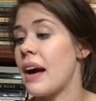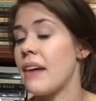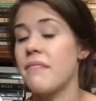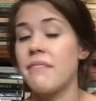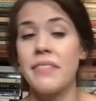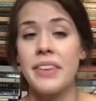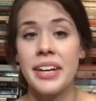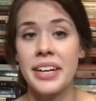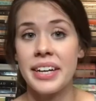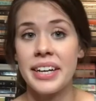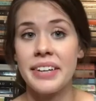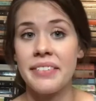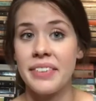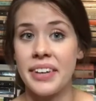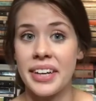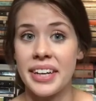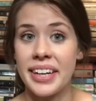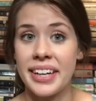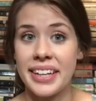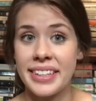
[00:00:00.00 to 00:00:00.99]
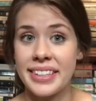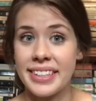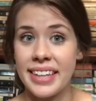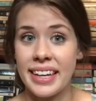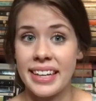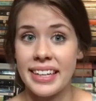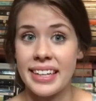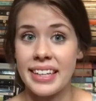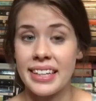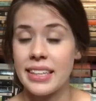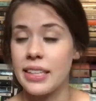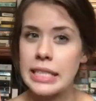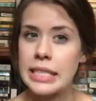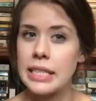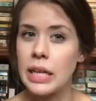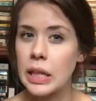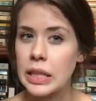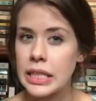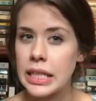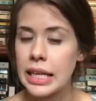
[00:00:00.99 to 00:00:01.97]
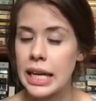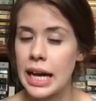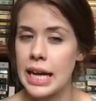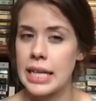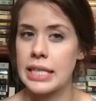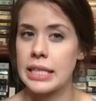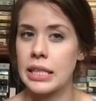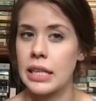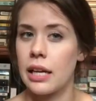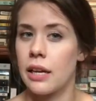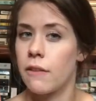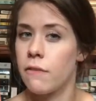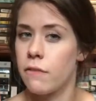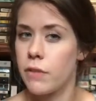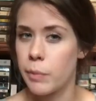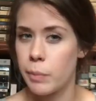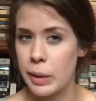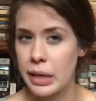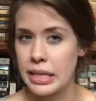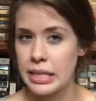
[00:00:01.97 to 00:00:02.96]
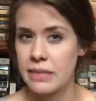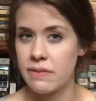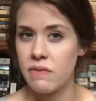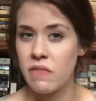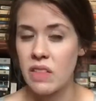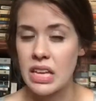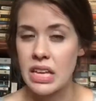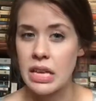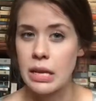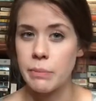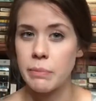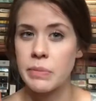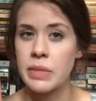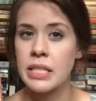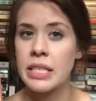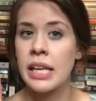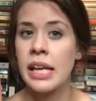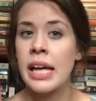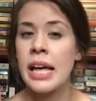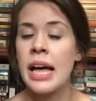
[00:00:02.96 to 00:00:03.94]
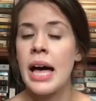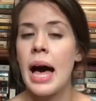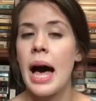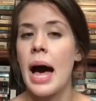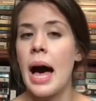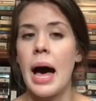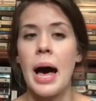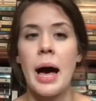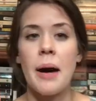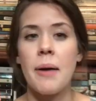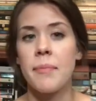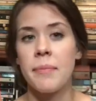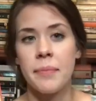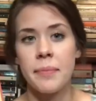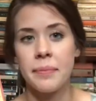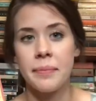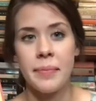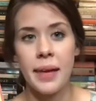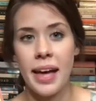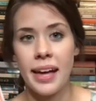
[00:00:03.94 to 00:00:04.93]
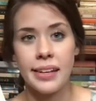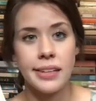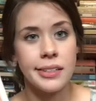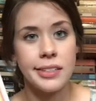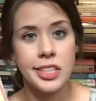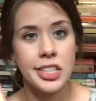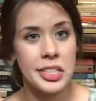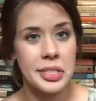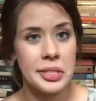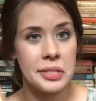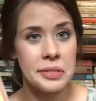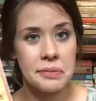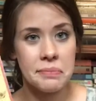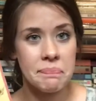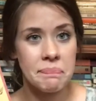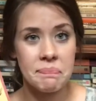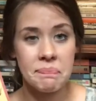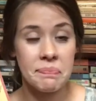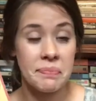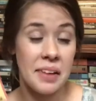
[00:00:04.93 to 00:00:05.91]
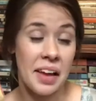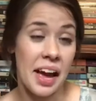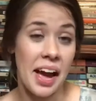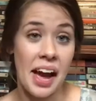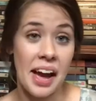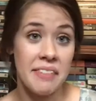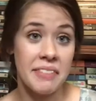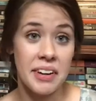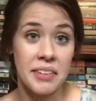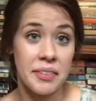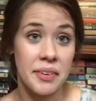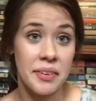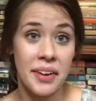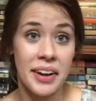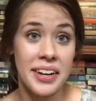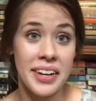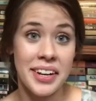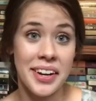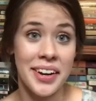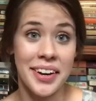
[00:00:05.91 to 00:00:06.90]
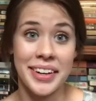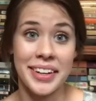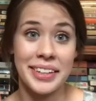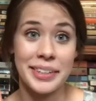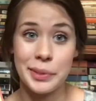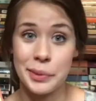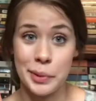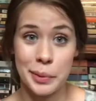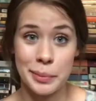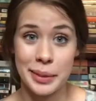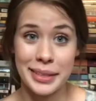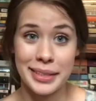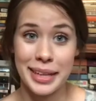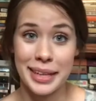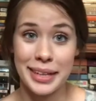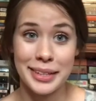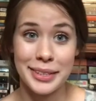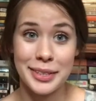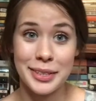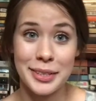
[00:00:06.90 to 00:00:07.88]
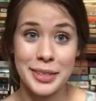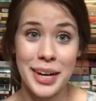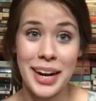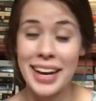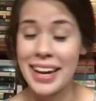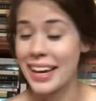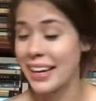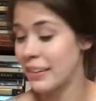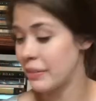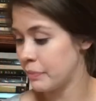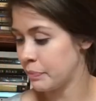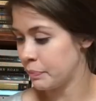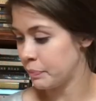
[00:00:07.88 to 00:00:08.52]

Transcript: I'm very very excited. It sounds like it has a lot of feminist themes um, and just I've never read any Hardy so I'm excited to try it.